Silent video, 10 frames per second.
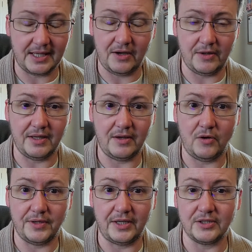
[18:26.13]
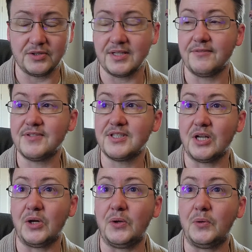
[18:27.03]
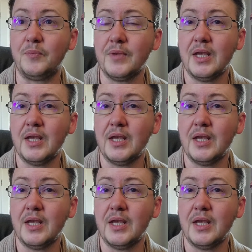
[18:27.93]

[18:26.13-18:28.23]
all, all that good stuff. So,